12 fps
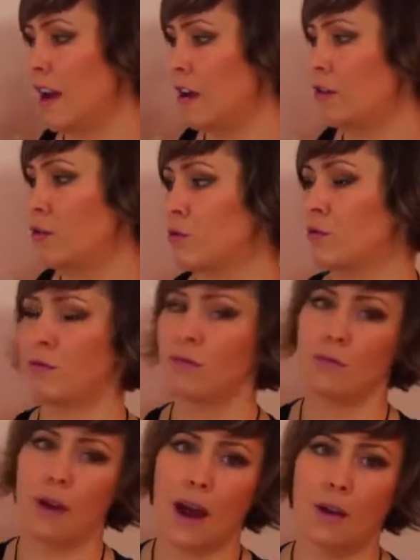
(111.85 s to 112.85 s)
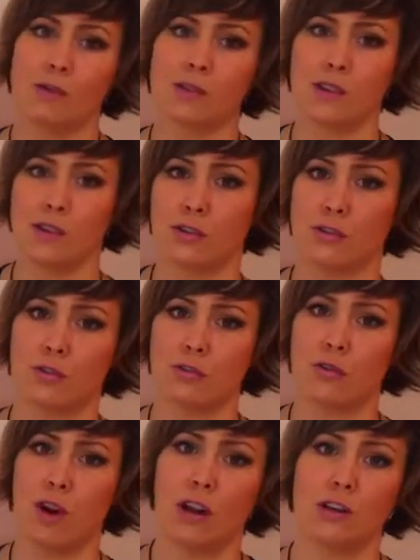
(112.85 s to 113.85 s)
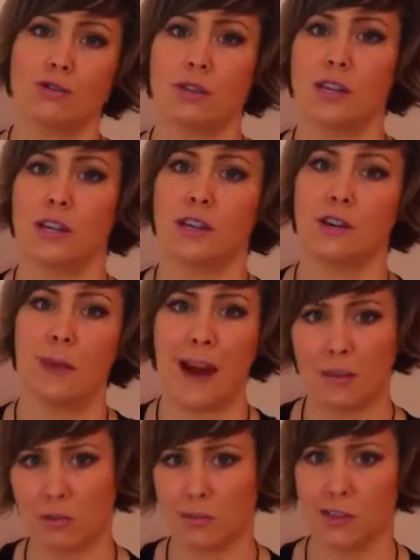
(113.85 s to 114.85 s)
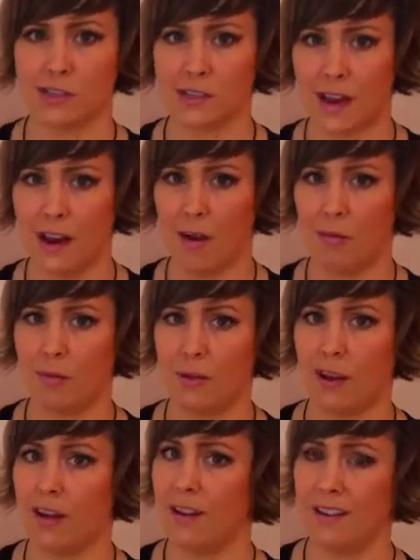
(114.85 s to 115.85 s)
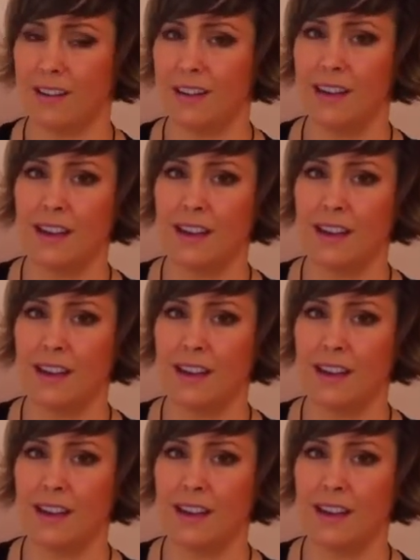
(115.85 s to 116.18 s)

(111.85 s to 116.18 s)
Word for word: how your house and your laundry and your bathroom is set up. Uh,